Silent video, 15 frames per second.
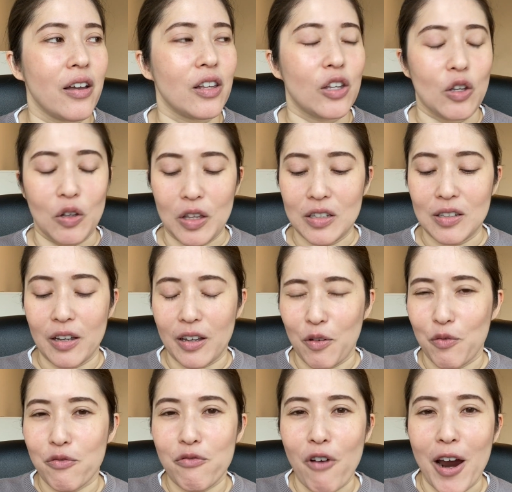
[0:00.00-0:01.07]
you know there's like a
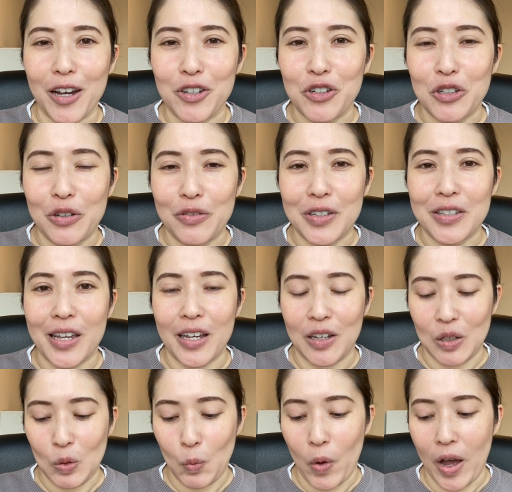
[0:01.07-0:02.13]
fraction of a
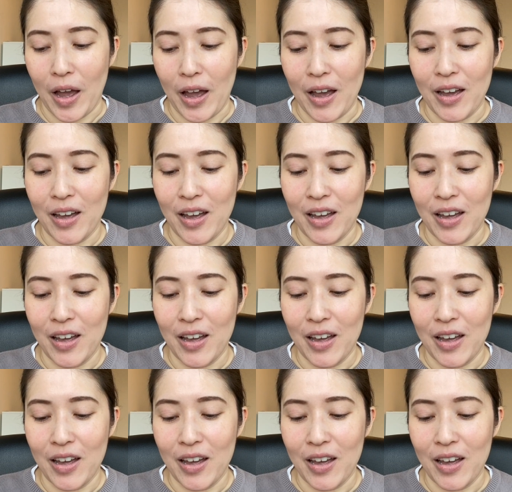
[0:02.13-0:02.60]
second where